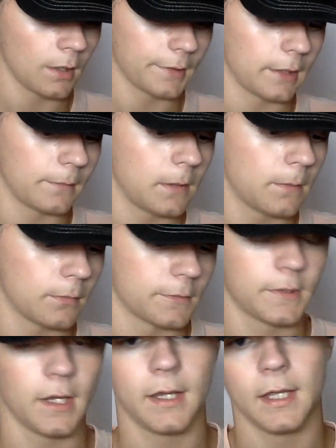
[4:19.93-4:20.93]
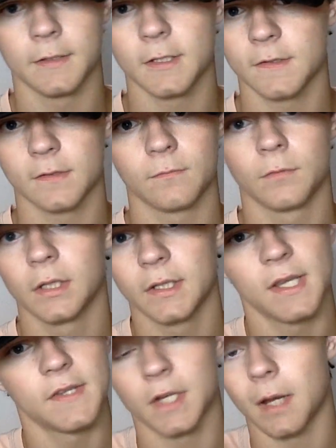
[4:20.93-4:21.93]
A lot of people will say it doesn't really
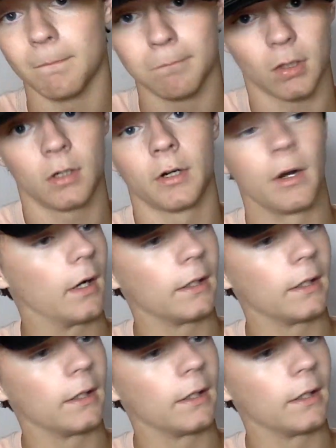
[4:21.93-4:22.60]
taste like a burger.